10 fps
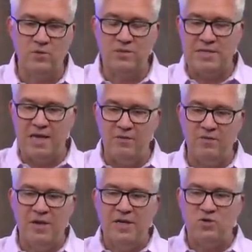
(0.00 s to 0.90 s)
So instead
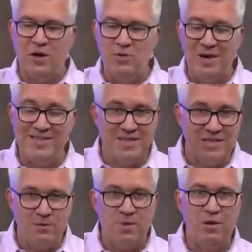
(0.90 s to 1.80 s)
of trying to
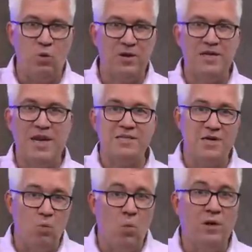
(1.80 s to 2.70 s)
anticipate or guess
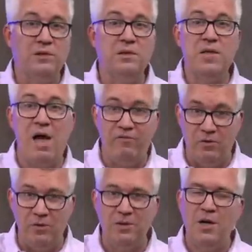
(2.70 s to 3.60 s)
at what
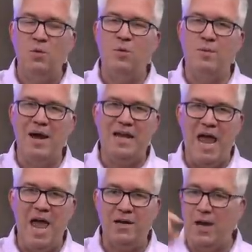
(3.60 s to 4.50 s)
level we might
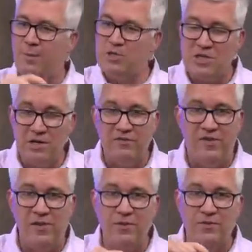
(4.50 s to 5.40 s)
end, I'm just going to
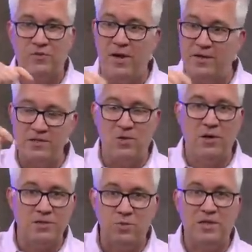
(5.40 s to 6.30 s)
follow the trend. And as
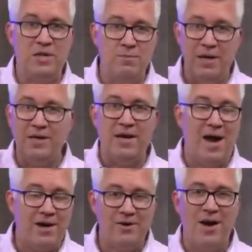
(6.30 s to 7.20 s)
long as we keep making
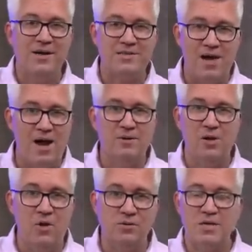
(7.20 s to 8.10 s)
higher highs and higher
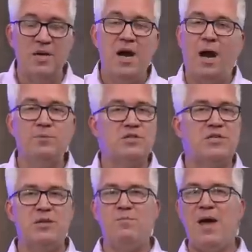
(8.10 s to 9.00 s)
lows, I'm just
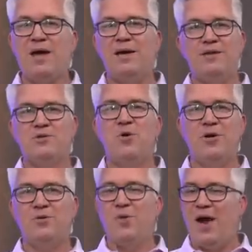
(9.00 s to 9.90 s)
sitting back and
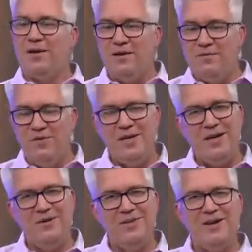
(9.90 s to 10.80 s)
enjoying the ride on
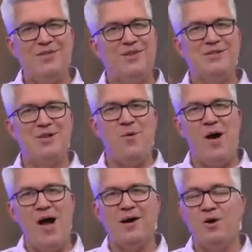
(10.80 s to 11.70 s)
NVIDIA and letting things go
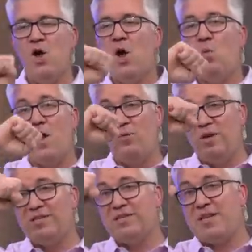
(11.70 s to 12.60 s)
higher. When
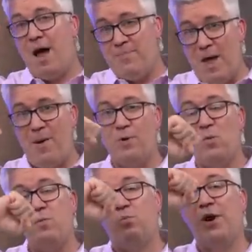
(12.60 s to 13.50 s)
we stop that pattern,
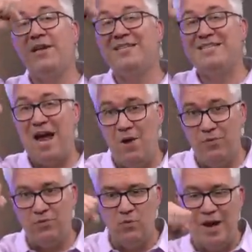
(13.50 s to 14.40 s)
we break down
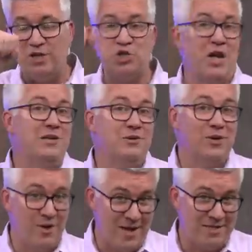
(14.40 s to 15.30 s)
through a
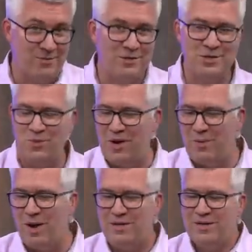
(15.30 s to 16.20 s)
chandelier exit, which is one I
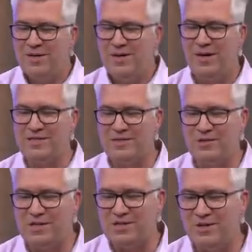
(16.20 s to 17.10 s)
might uh,
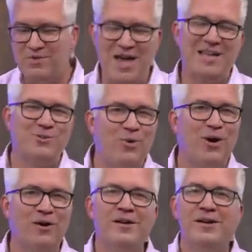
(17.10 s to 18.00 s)
suggest to you. That's
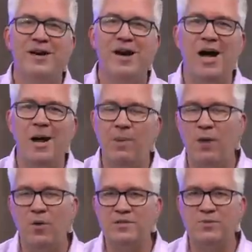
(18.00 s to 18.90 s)
where uh, I might
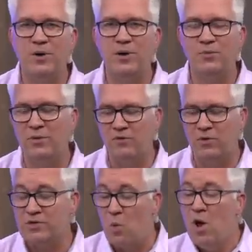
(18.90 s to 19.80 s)
want to uh,
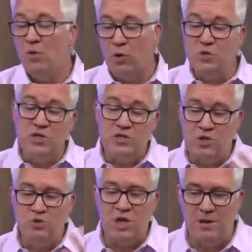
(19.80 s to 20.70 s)
reverse. So those are the
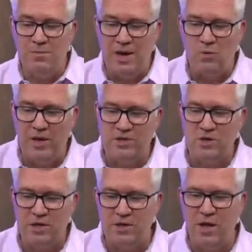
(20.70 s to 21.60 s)
two main ways you
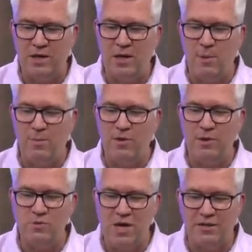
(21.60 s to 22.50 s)
can uh, come up with an
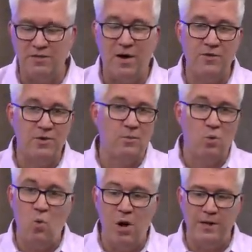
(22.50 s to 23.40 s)
objective. Either number
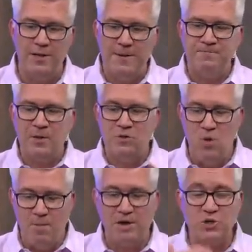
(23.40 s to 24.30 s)
one, do
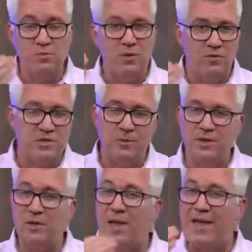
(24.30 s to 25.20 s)
a measured move, use
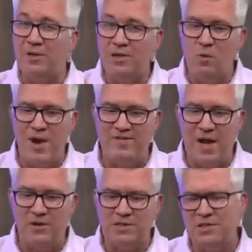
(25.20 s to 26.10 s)
something like Elliott Wave
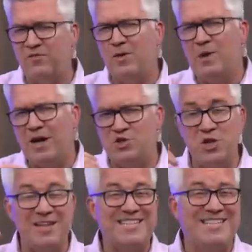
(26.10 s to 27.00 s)
analysis, Fibonacci
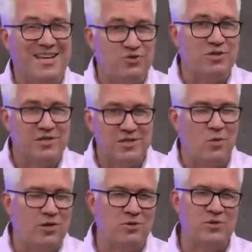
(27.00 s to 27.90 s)
extensions is
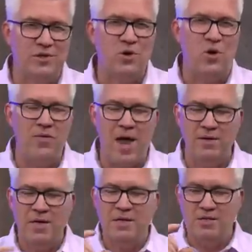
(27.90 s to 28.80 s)
what you usually call that,
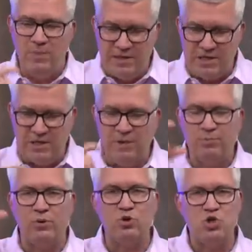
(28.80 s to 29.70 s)
to basically
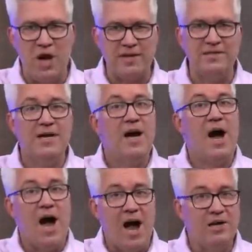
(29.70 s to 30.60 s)
project
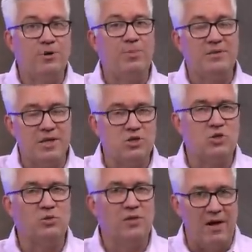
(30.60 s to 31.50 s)
higher
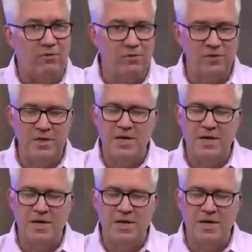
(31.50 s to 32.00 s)
potential levels.